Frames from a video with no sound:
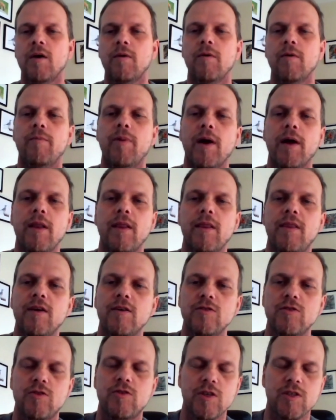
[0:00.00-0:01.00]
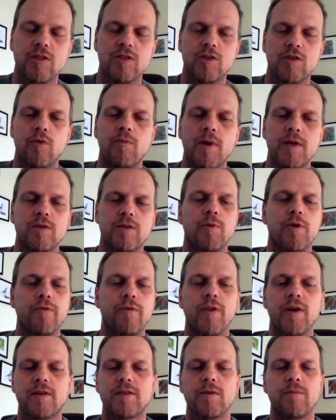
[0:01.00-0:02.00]
but there's just so much more
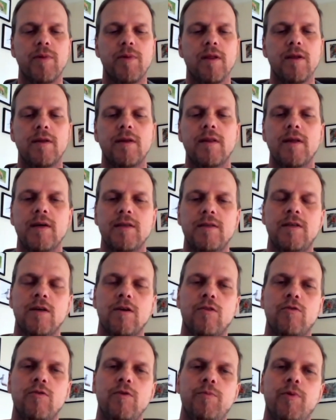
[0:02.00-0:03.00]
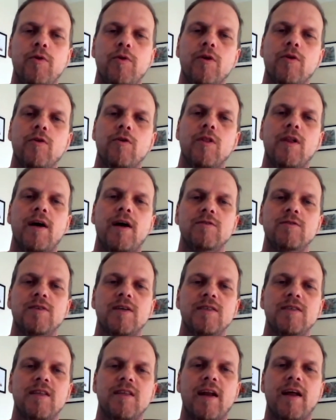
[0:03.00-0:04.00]
flexibility that TIC 3.0 allows
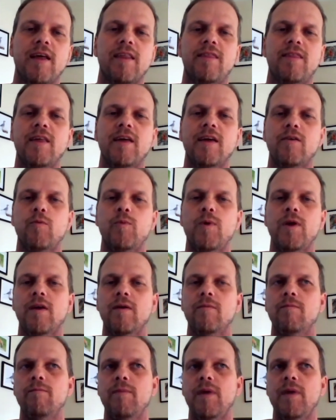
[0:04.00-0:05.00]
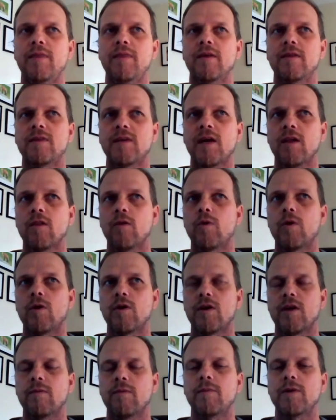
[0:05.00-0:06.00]
us that I think we can meet the
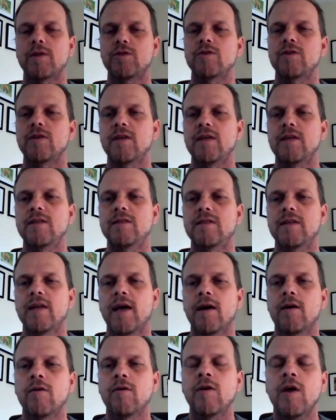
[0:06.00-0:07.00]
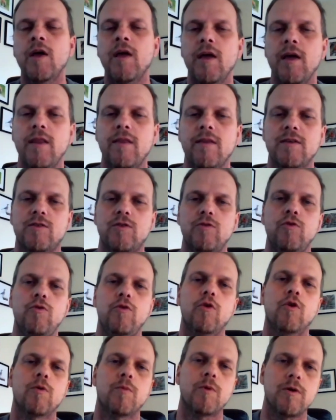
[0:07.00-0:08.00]
telework and mission needs now
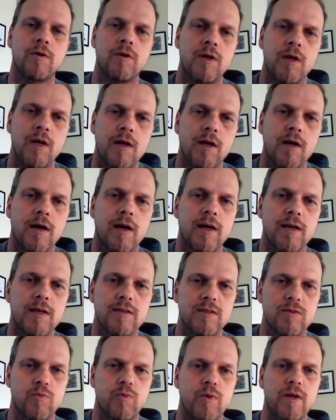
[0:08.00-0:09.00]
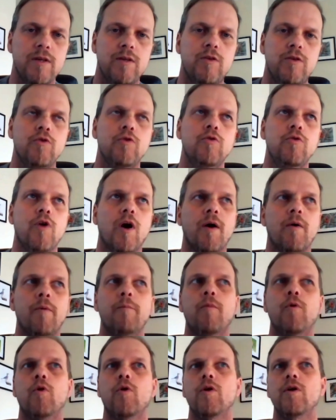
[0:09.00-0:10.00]
normal as we do a
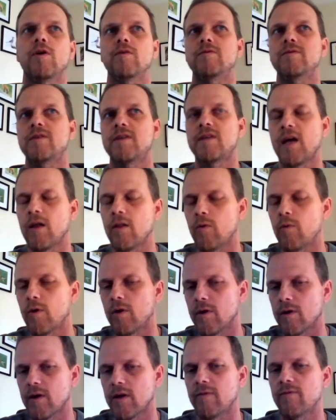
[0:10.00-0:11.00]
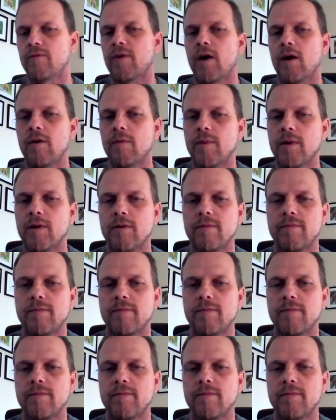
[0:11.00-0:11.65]
more telework environment.